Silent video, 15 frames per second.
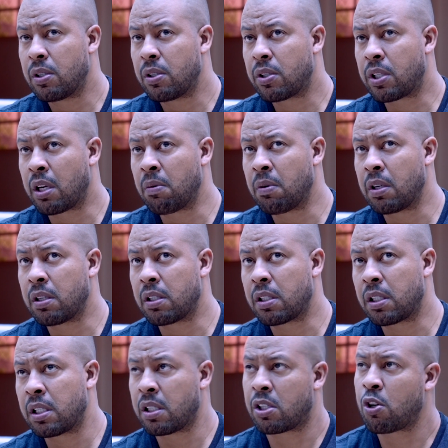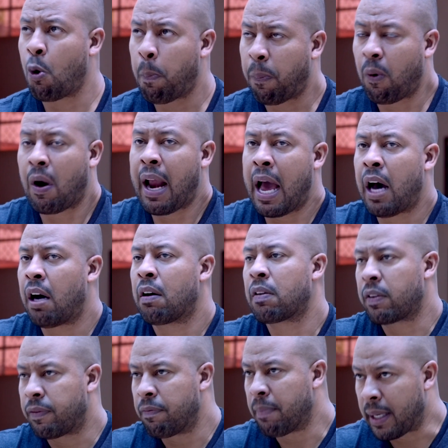she's so
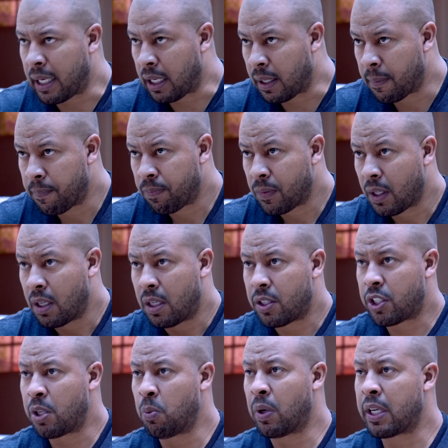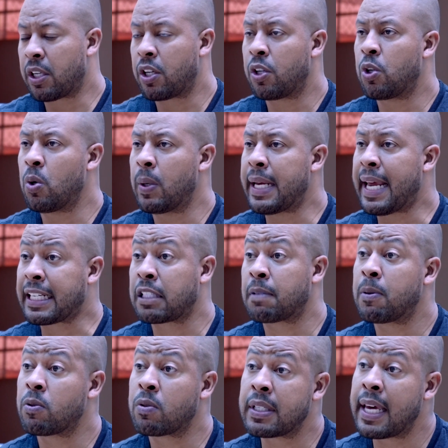proud of me. She wanted to do an
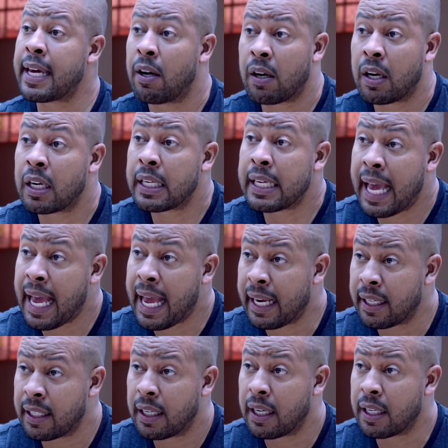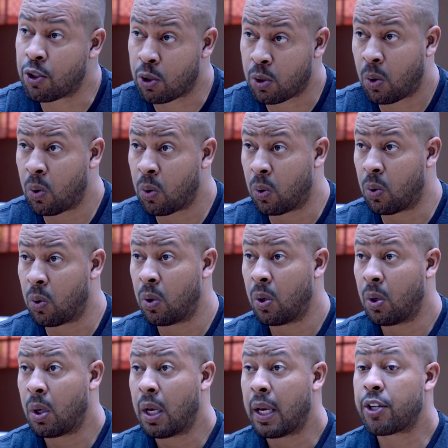expose on her dad in school.
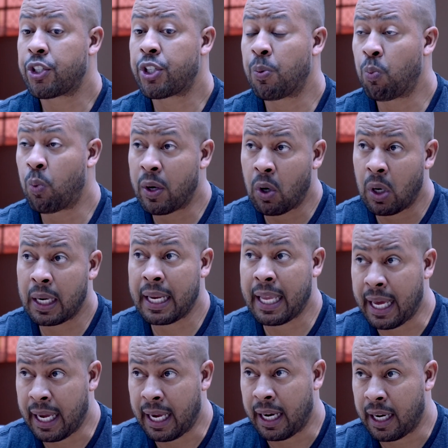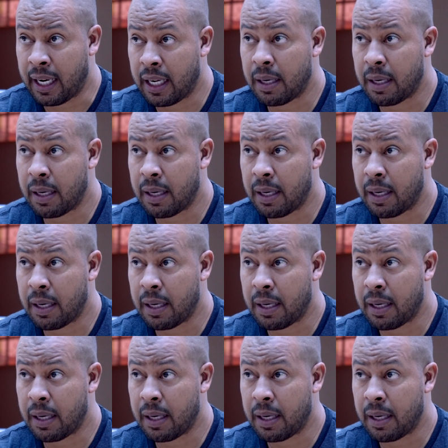She went online,